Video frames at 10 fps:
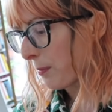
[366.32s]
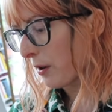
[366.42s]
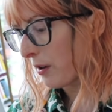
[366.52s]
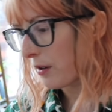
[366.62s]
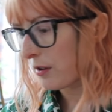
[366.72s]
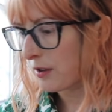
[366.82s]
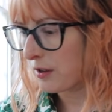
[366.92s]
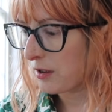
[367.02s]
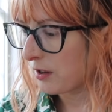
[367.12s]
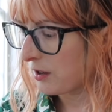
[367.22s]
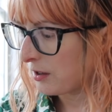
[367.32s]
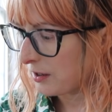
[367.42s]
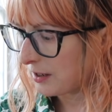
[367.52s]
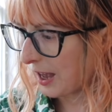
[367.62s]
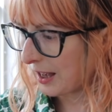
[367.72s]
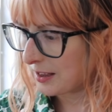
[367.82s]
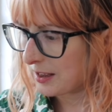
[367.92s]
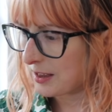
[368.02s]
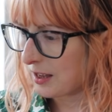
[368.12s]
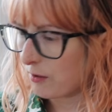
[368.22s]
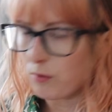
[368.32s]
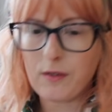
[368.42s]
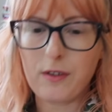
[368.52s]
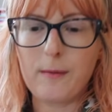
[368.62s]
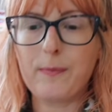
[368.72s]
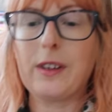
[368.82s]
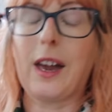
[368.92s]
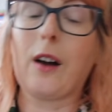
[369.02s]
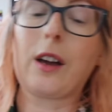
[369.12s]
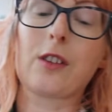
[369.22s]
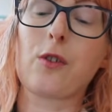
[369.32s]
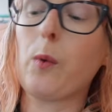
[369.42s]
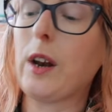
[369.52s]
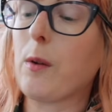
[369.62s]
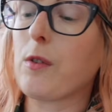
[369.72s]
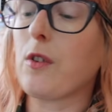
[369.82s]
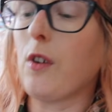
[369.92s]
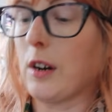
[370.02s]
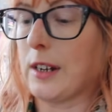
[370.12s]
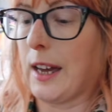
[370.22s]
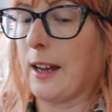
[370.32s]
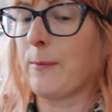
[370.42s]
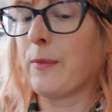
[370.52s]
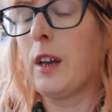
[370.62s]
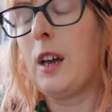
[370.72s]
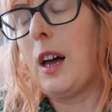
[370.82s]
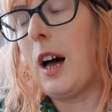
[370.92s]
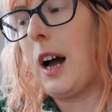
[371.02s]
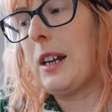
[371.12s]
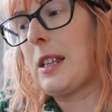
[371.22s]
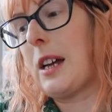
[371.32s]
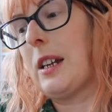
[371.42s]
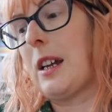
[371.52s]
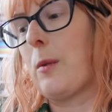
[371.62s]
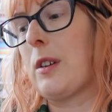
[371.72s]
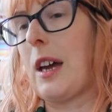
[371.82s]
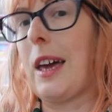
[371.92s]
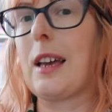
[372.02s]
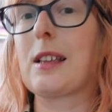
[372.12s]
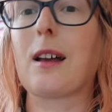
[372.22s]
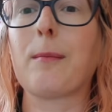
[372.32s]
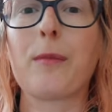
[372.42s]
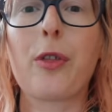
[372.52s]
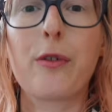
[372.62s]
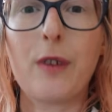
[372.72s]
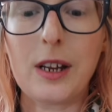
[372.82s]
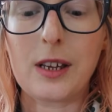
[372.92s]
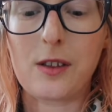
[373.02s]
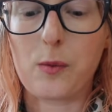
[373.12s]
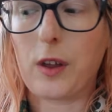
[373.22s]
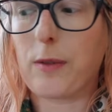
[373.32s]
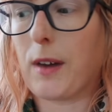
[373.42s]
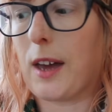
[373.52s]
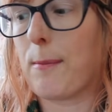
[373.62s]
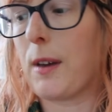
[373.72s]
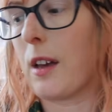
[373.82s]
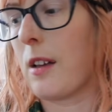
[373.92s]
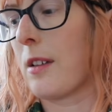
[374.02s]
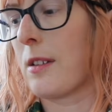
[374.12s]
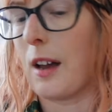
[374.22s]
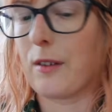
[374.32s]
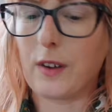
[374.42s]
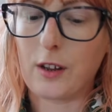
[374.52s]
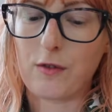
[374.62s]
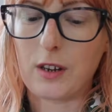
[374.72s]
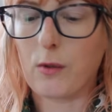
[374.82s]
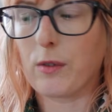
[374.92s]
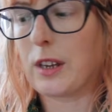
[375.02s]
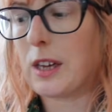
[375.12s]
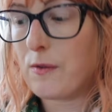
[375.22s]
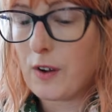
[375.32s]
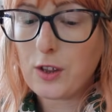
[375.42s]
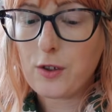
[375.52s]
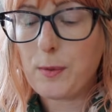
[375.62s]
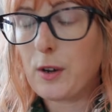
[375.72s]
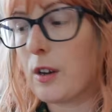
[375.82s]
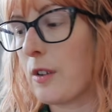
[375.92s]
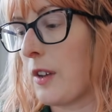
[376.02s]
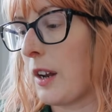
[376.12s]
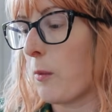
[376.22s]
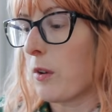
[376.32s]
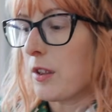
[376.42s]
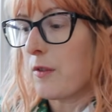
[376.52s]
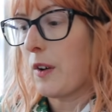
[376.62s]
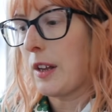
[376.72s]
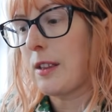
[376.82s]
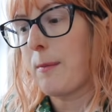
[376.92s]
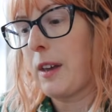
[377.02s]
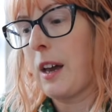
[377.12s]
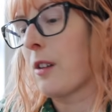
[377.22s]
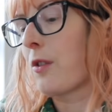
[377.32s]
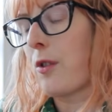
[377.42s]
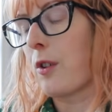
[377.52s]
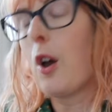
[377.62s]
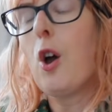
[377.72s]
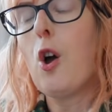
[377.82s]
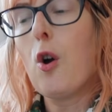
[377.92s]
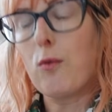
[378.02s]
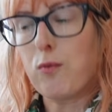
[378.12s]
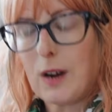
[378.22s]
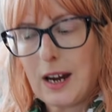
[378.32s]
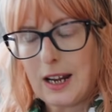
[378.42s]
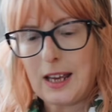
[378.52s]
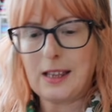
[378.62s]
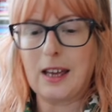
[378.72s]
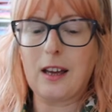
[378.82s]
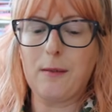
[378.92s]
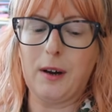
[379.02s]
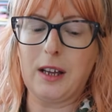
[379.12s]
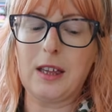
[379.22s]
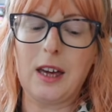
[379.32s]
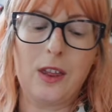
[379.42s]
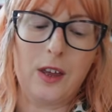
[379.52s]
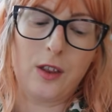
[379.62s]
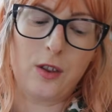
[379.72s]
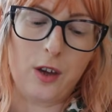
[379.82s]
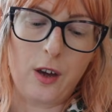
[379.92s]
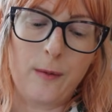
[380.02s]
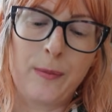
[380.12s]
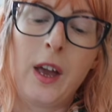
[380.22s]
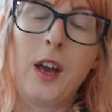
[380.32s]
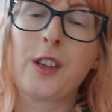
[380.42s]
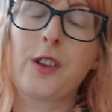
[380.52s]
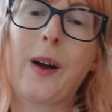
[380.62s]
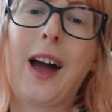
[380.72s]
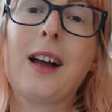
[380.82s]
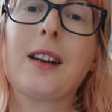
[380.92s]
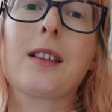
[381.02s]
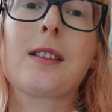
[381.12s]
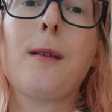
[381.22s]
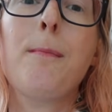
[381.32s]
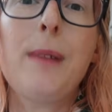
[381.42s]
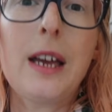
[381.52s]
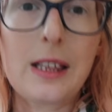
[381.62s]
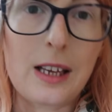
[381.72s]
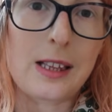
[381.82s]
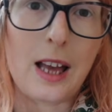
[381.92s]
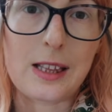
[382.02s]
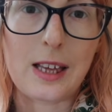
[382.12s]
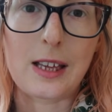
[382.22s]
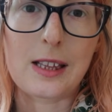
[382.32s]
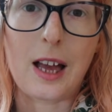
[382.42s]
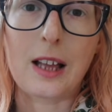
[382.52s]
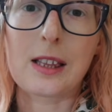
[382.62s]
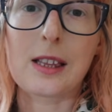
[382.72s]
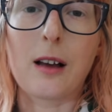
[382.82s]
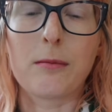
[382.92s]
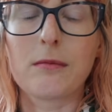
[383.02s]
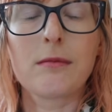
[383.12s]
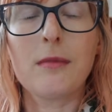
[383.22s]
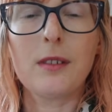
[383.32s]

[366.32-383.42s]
books next. Is that all of them? Yeah, okay. So when I was on holiday, I decided I would take some thrillers with me because I'd finished reading all the Nicci French books and I wanted to find something else to really sink my teeth into. So I had some big successes and some